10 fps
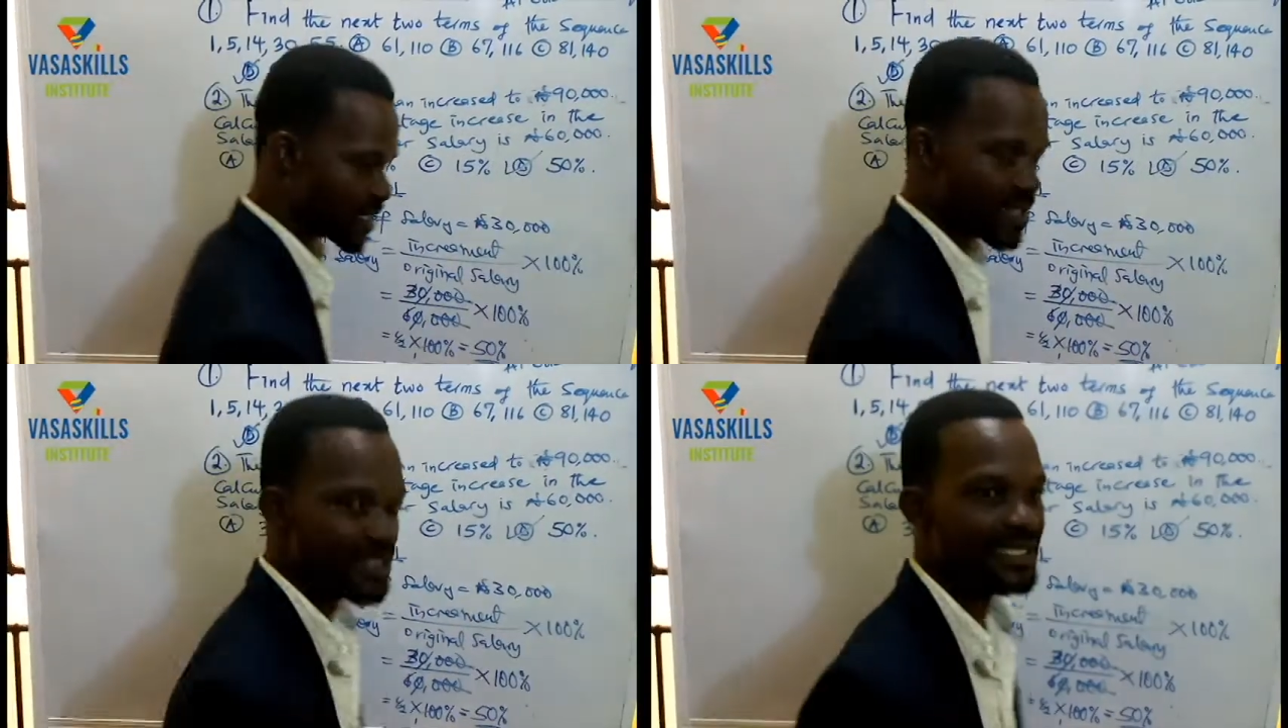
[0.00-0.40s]

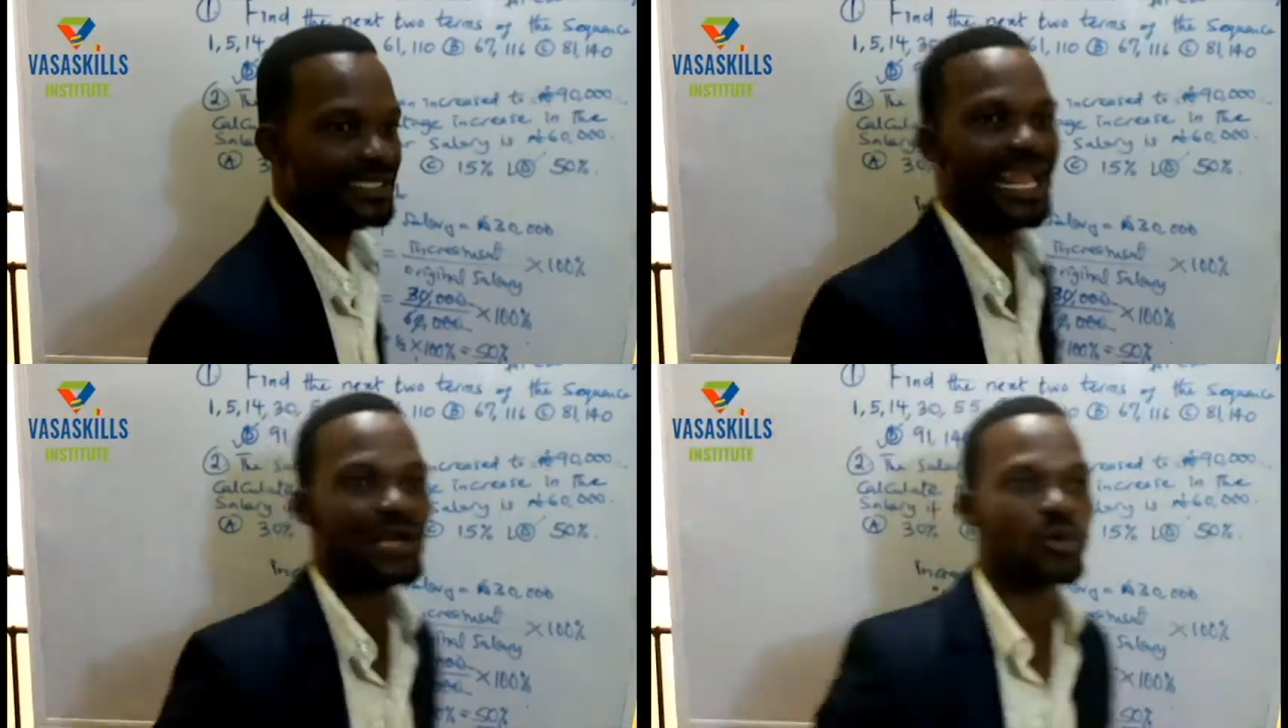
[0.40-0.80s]
The
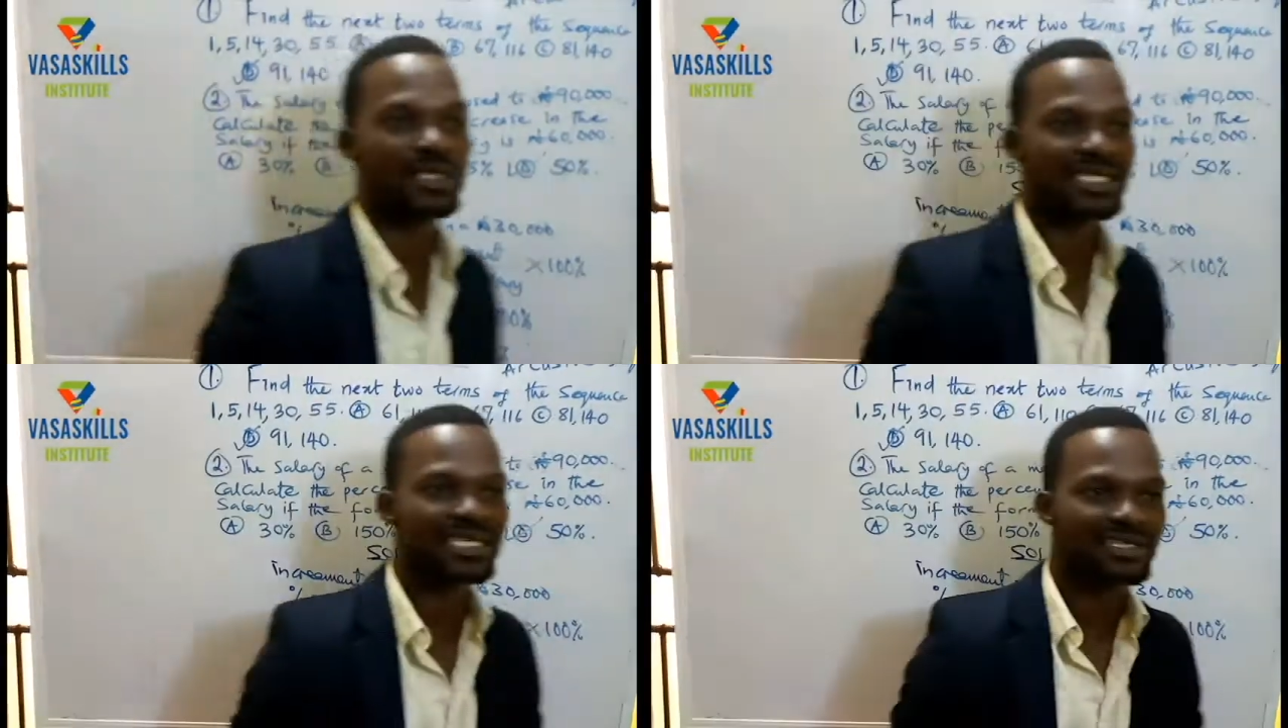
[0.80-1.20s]
salary
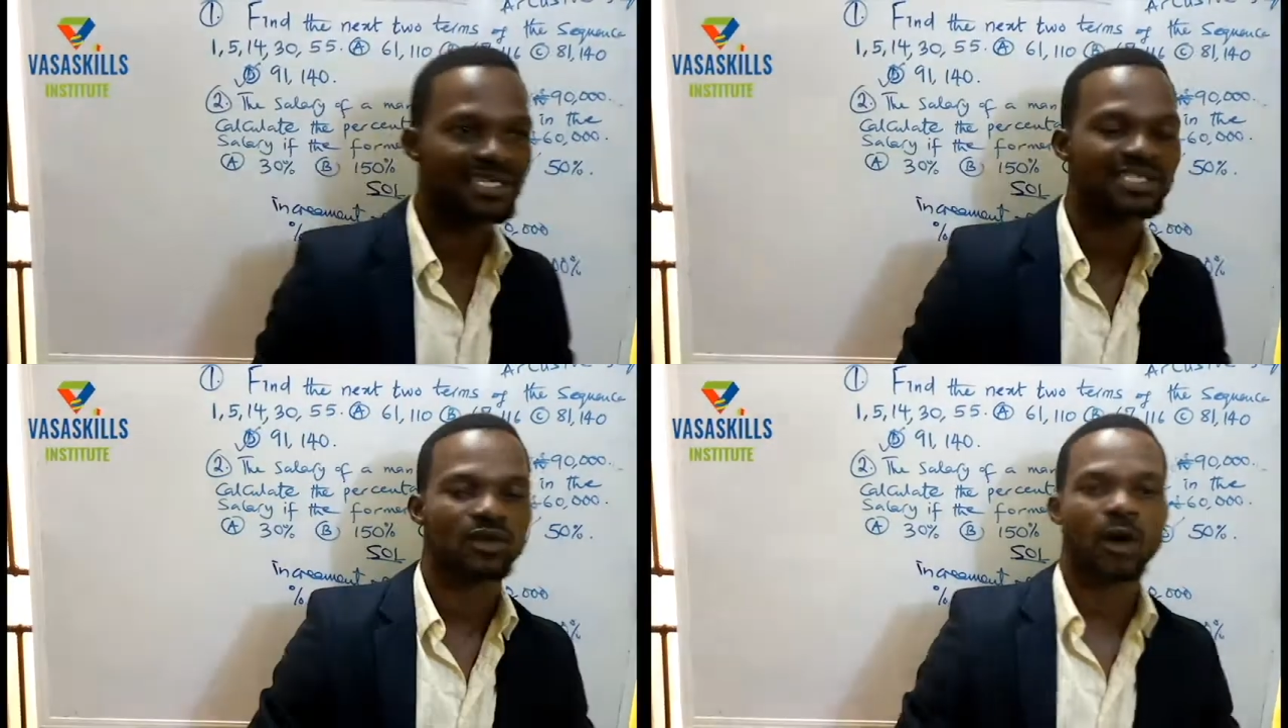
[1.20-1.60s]
was
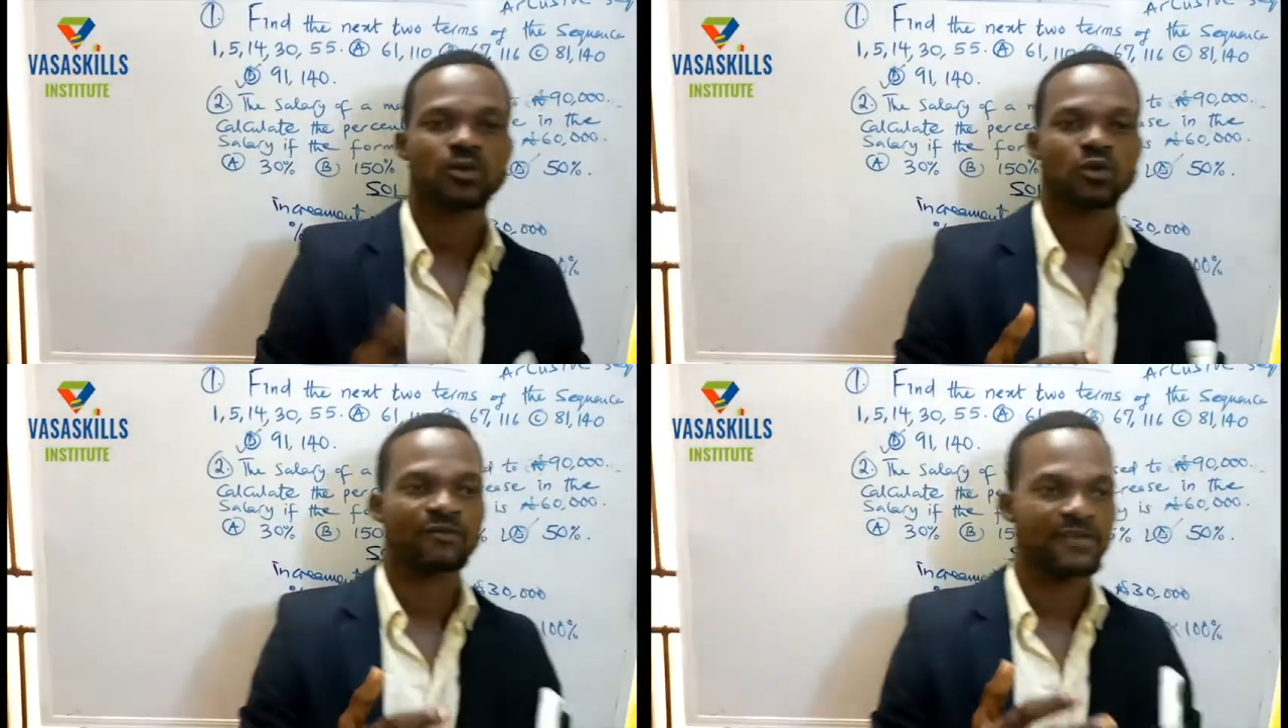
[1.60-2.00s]
increased up
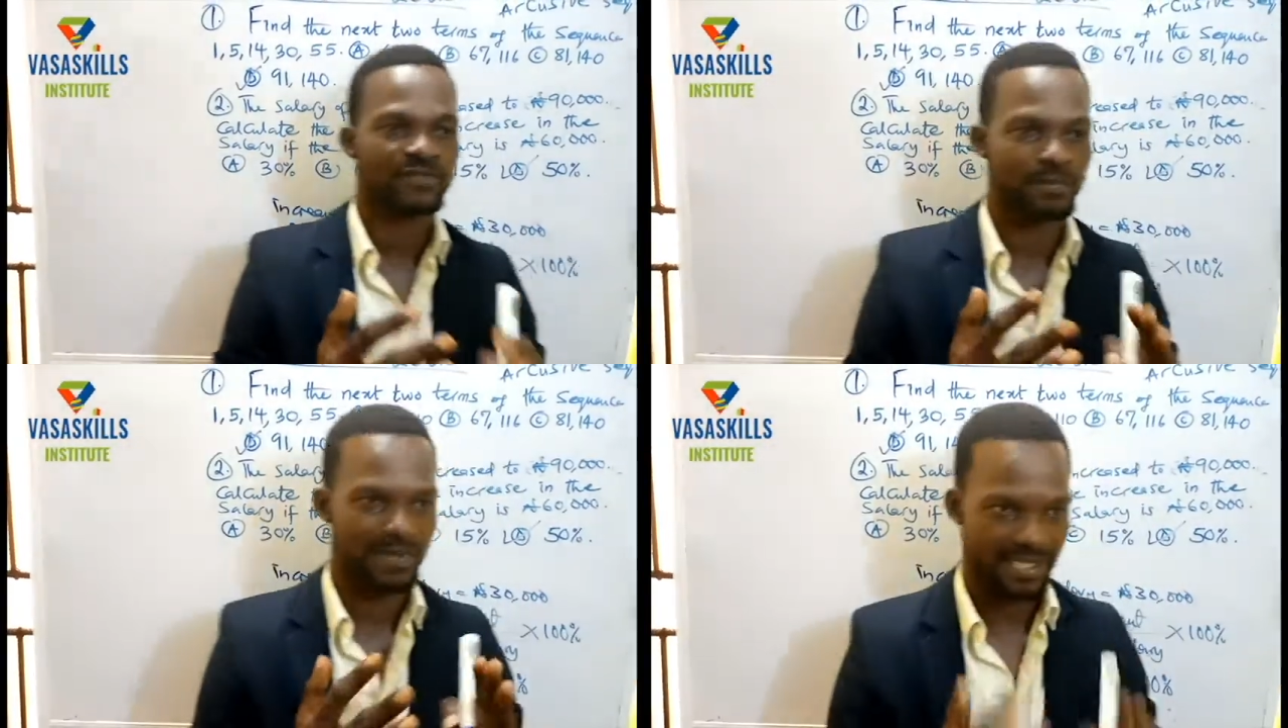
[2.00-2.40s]
to
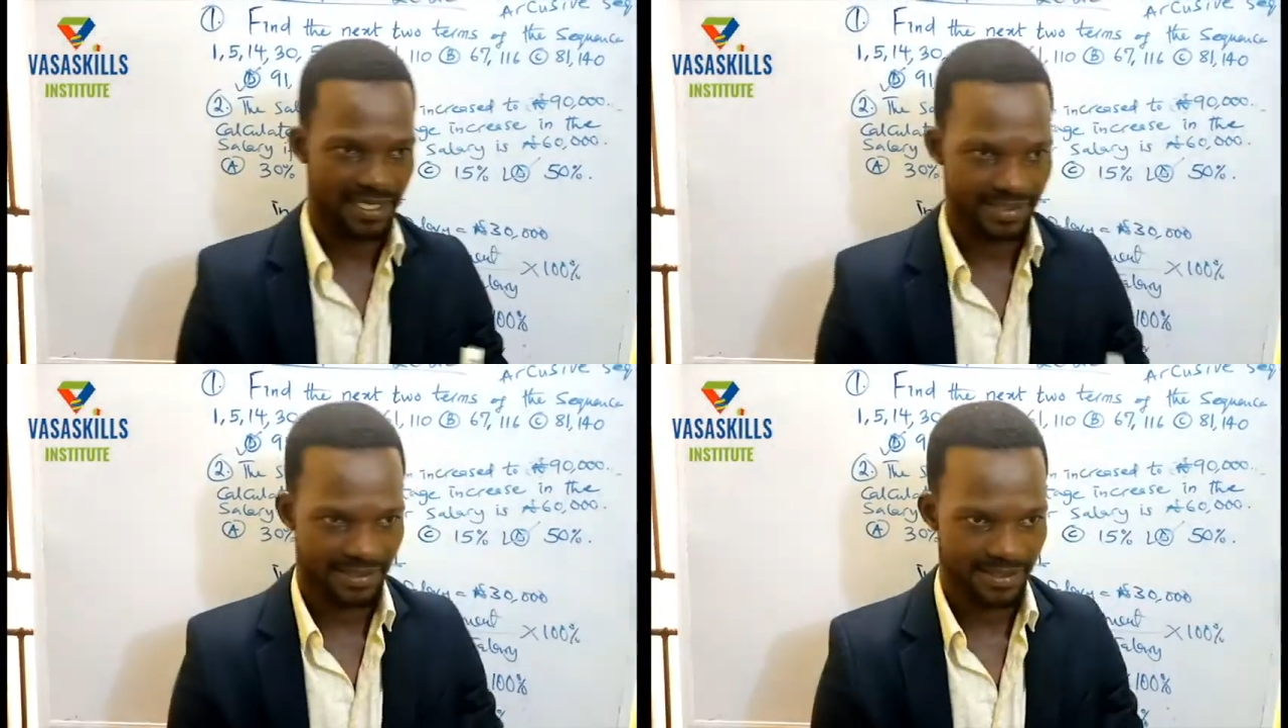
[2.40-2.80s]

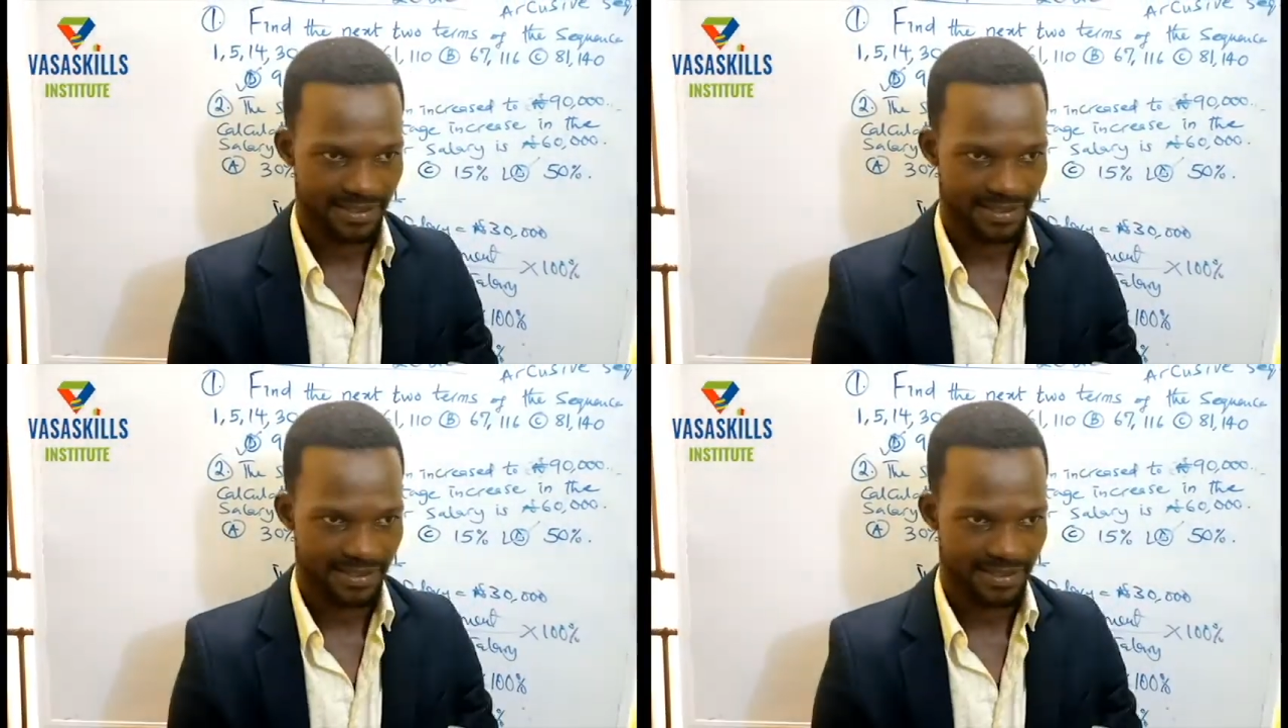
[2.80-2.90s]
50%,